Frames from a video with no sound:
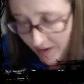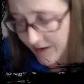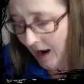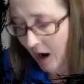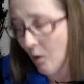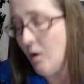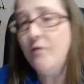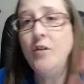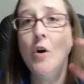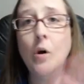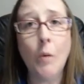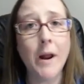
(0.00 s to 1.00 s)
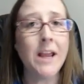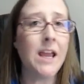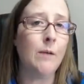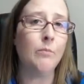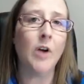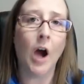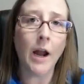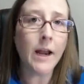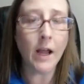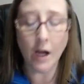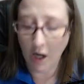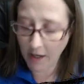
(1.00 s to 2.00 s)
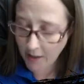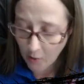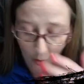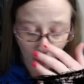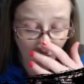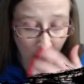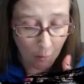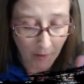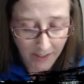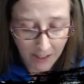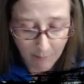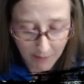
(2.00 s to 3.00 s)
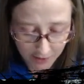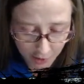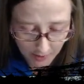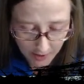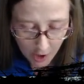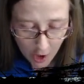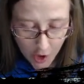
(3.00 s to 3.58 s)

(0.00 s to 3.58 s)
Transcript: Now, if you don't want to keep cutting and cutting, or you don't want to keep measuring,